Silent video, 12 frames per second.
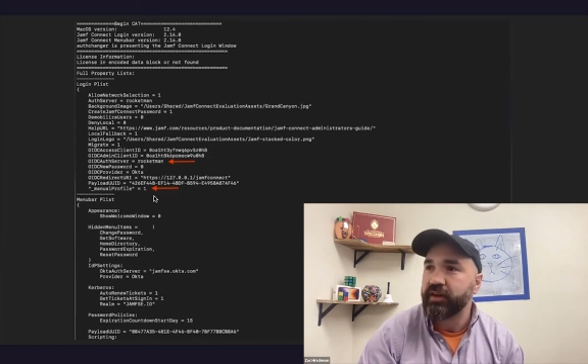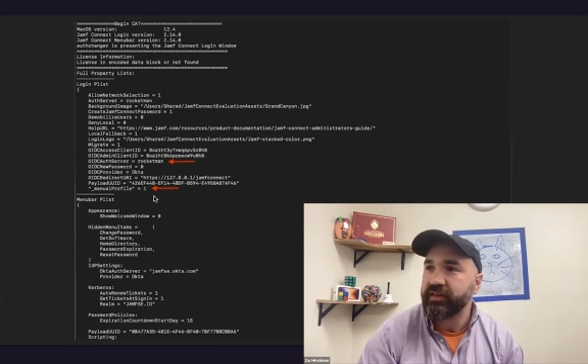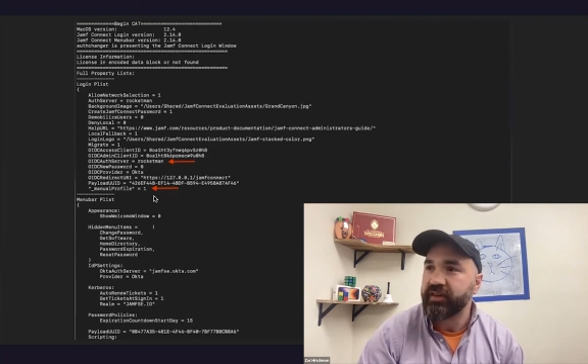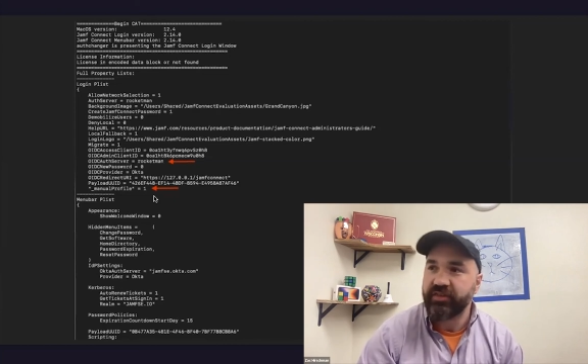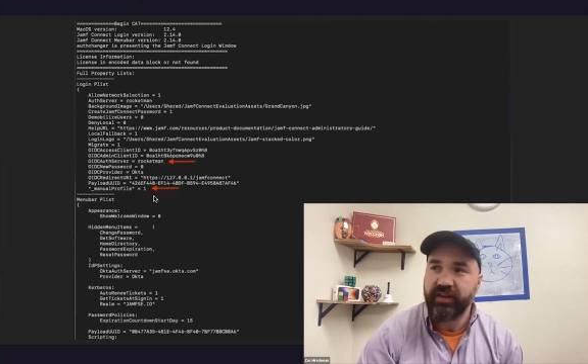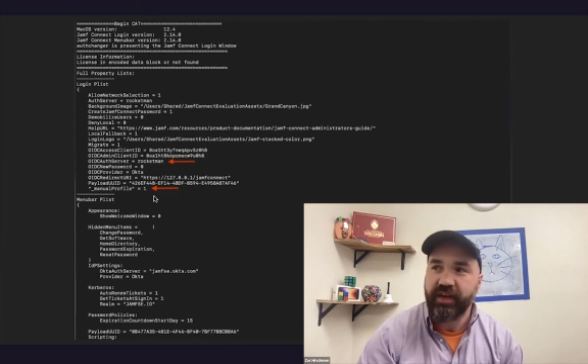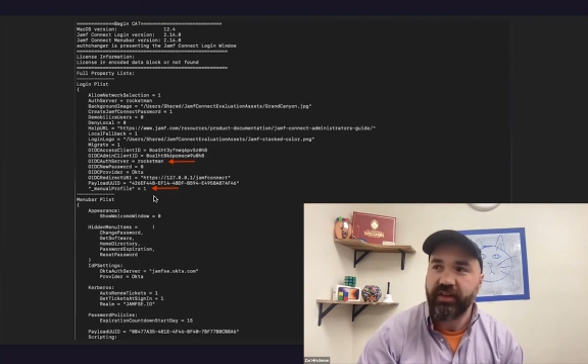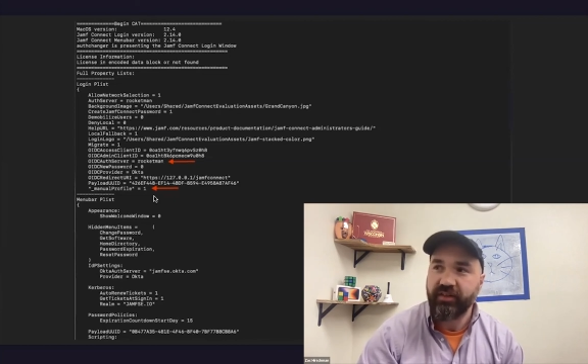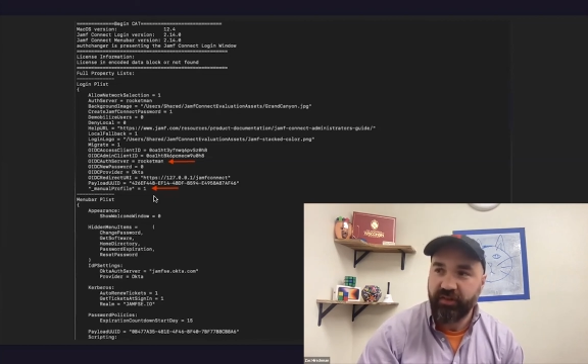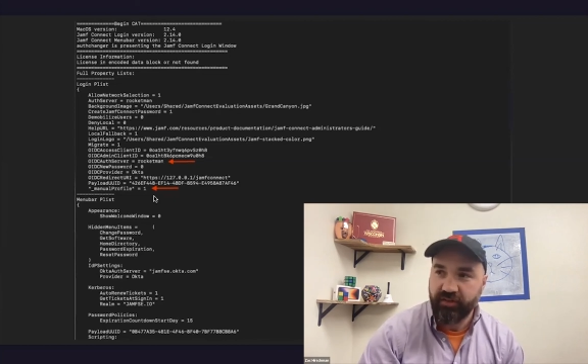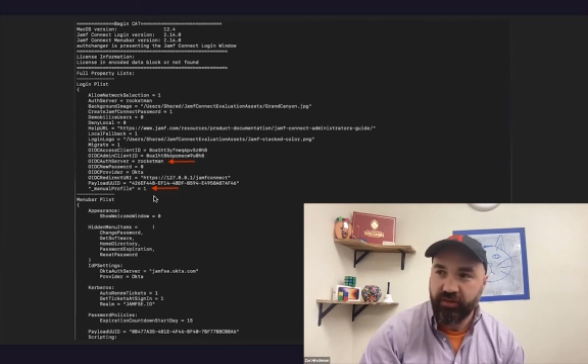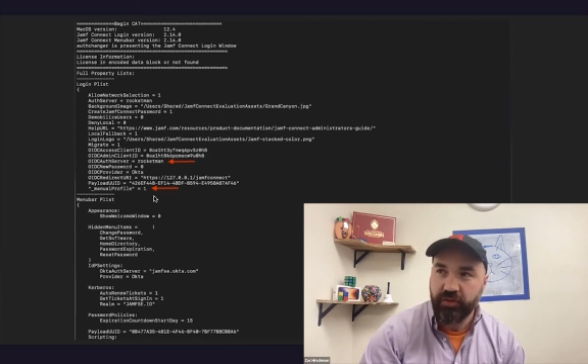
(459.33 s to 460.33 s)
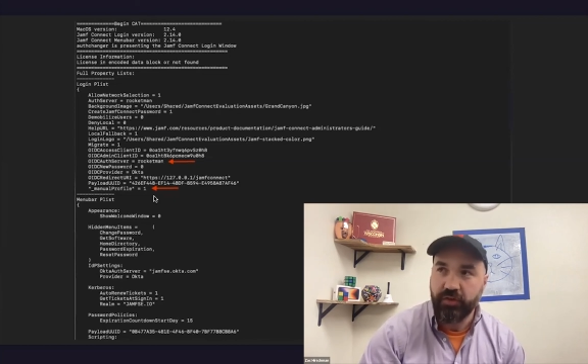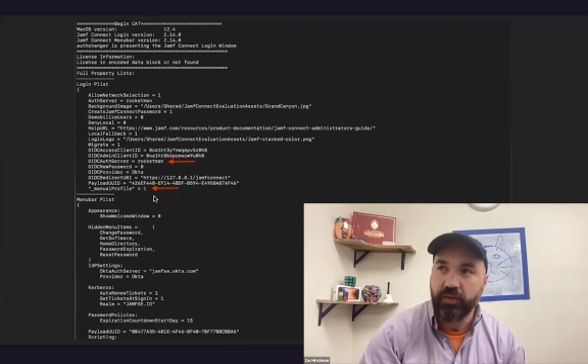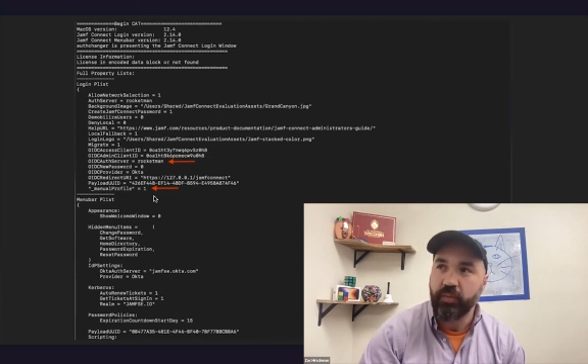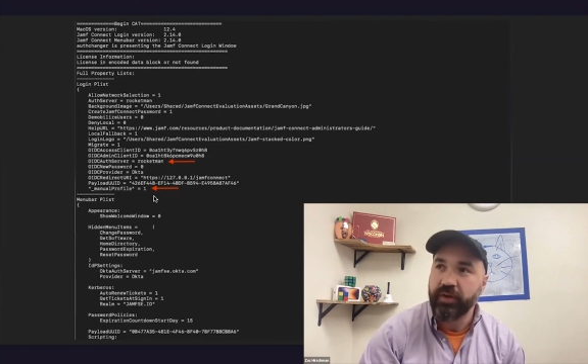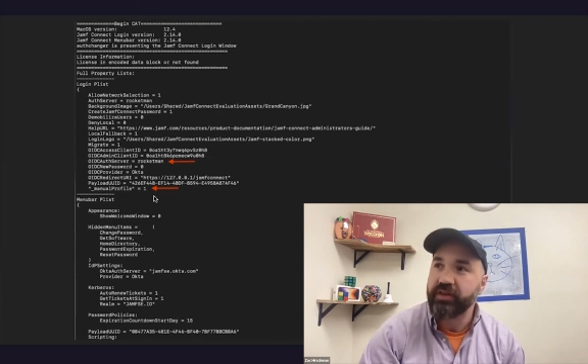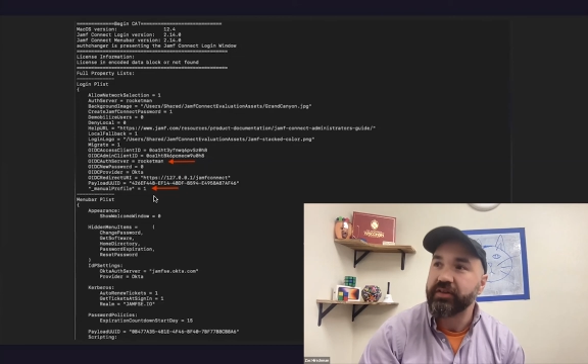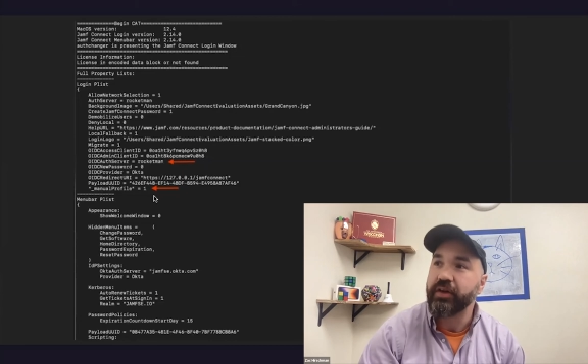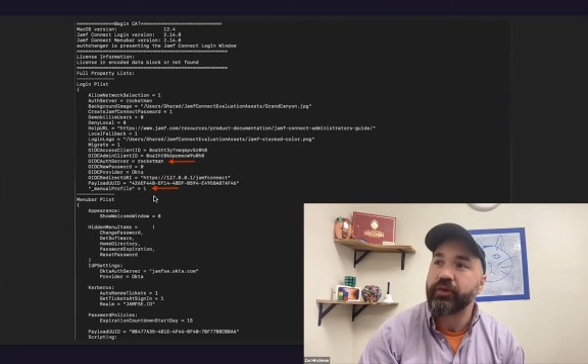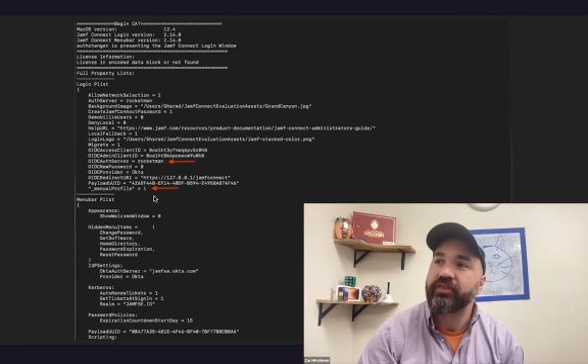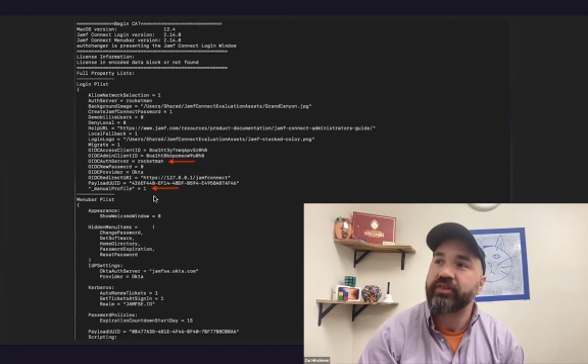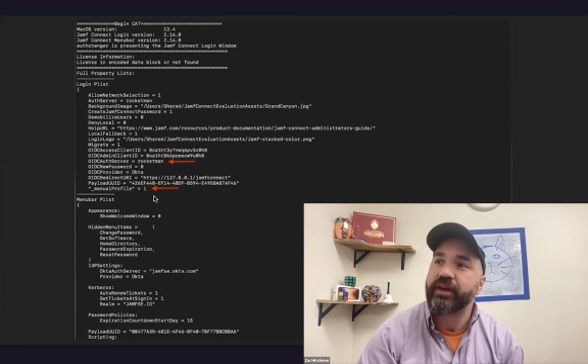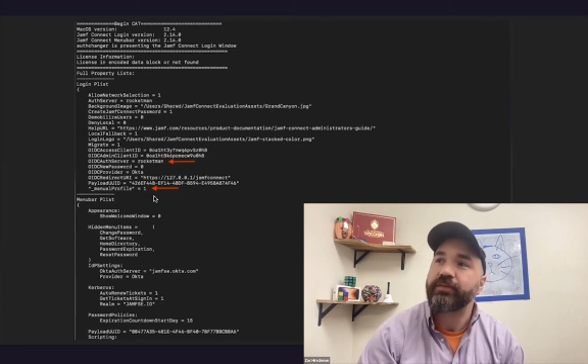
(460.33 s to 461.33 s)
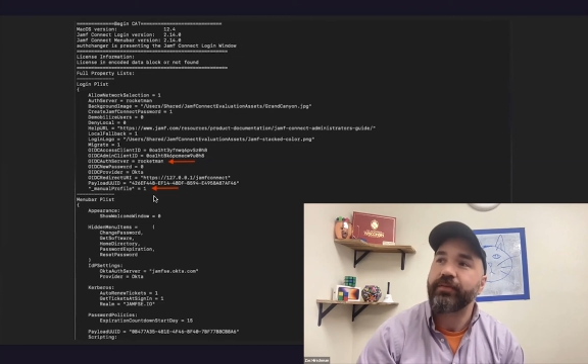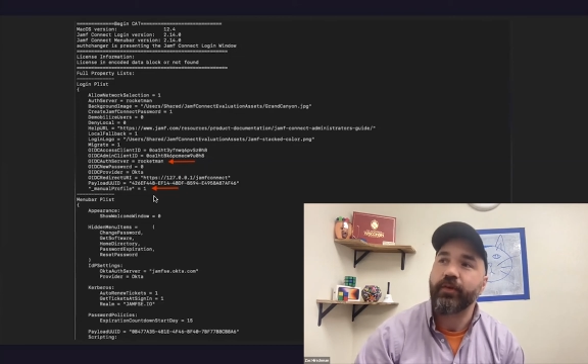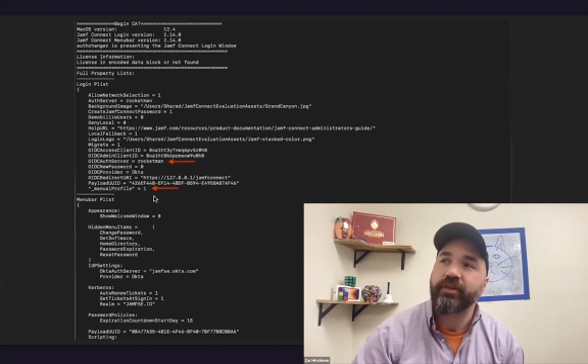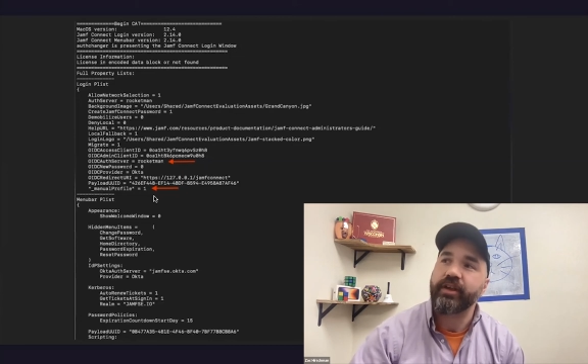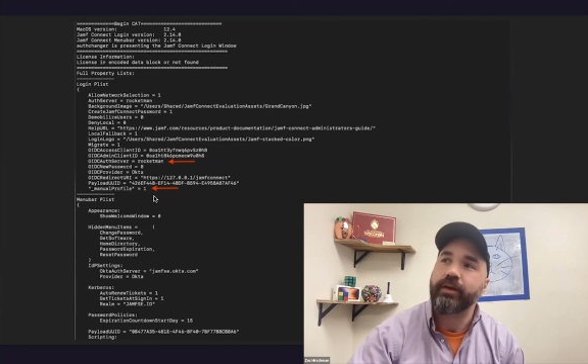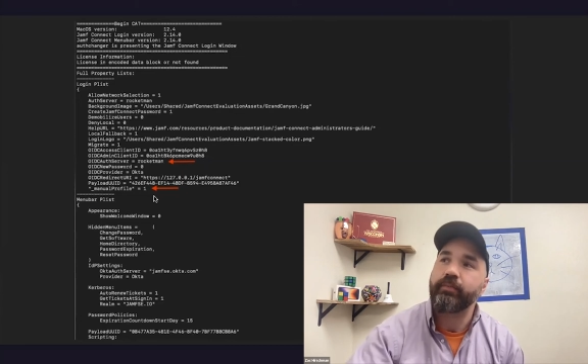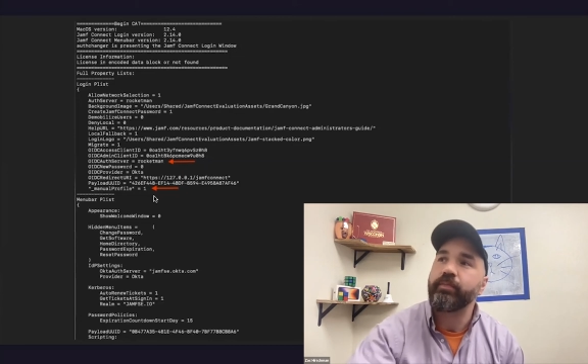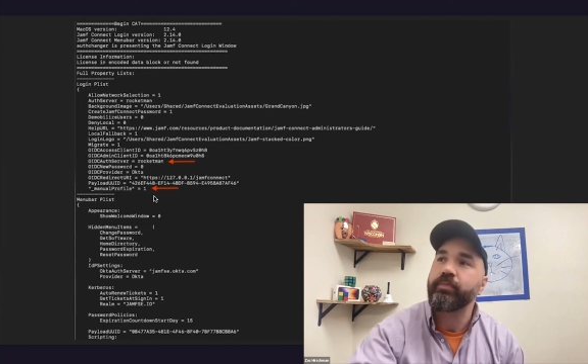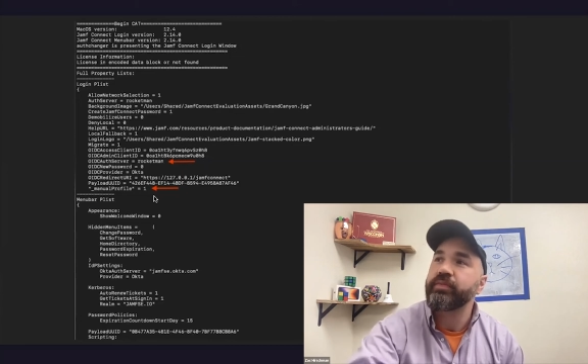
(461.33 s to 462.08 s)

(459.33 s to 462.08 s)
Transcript: This analysis tool will notice that for them